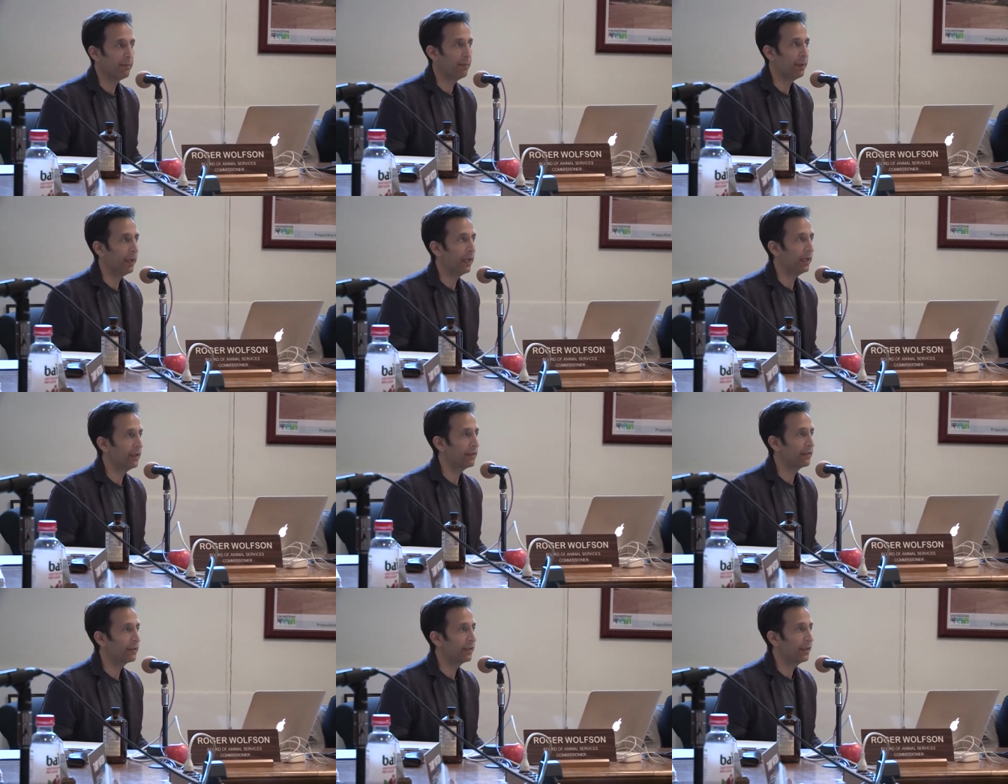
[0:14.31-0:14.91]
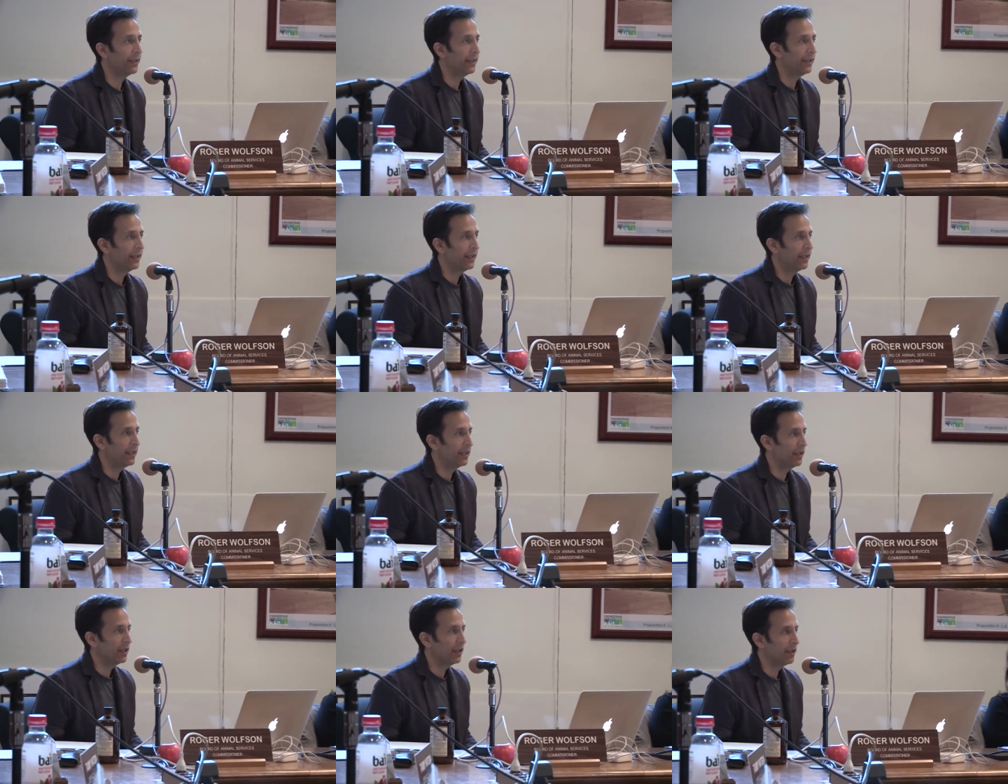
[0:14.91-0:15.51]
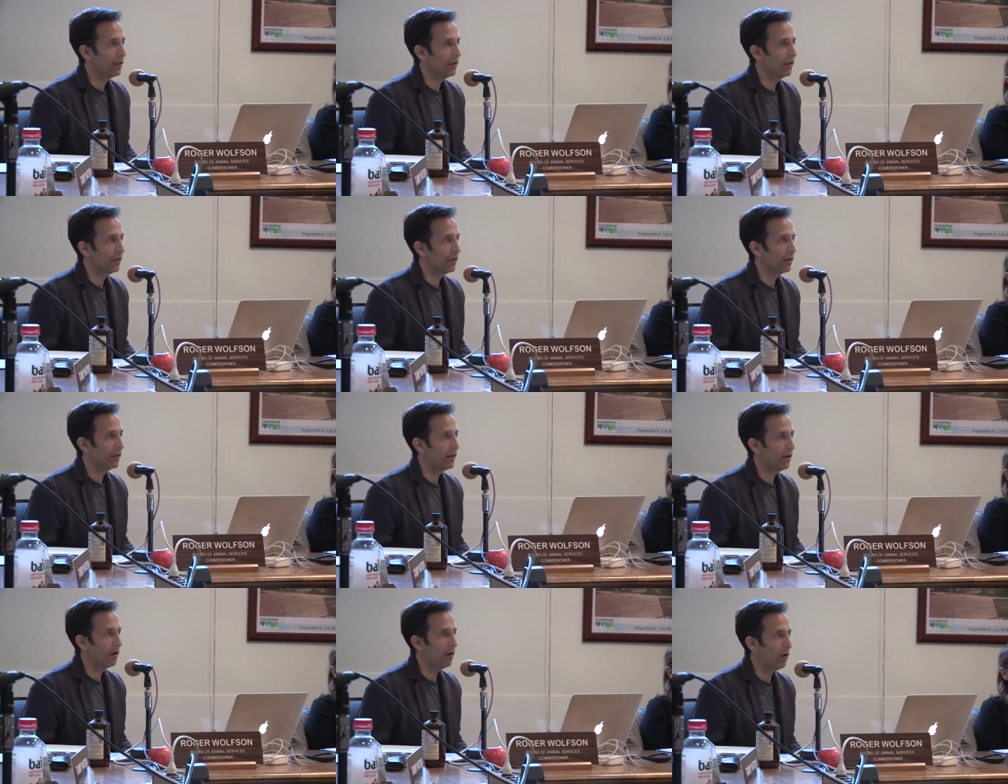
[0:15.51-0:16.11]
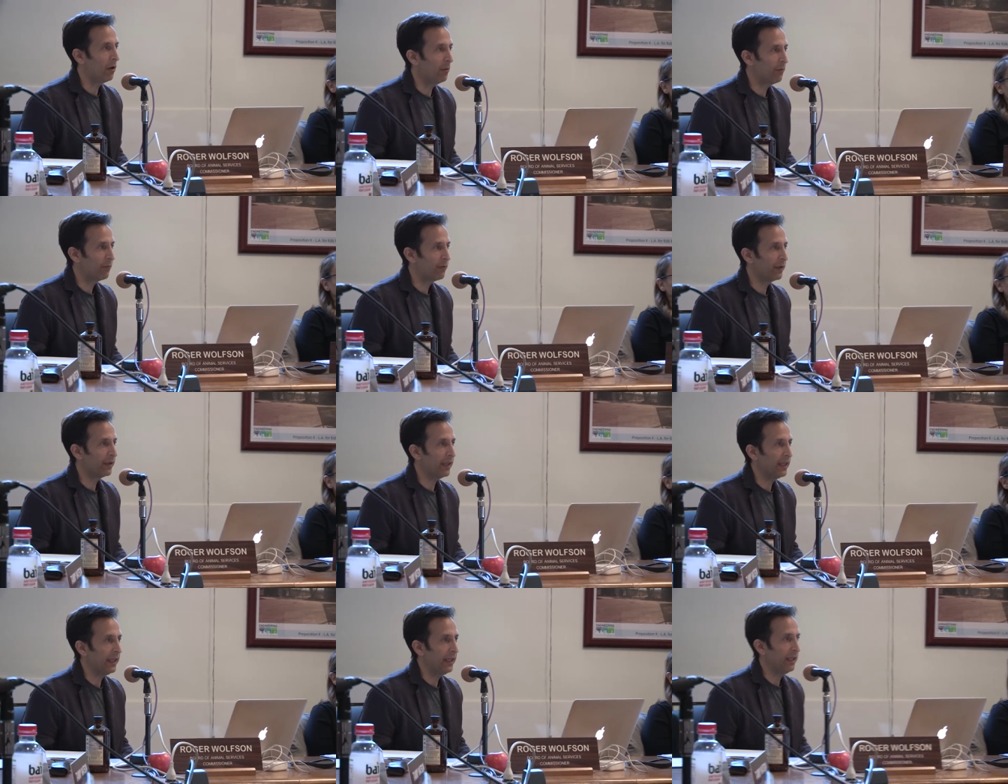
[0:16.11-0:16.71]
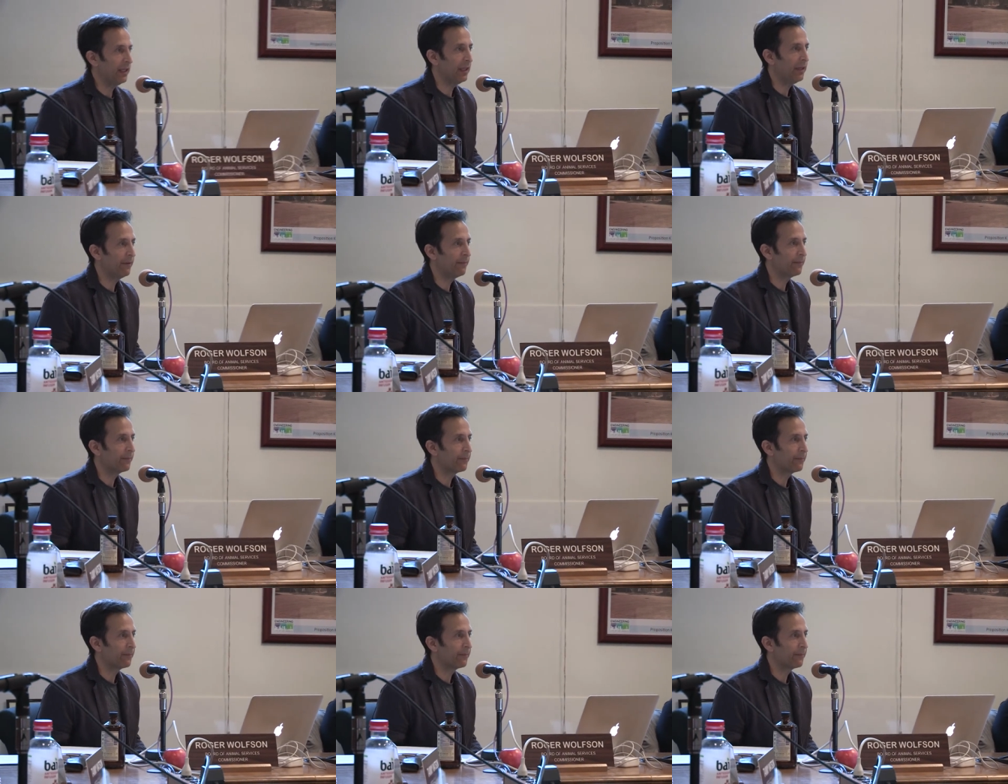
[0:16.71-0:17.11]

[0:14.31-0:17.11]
But hopefully,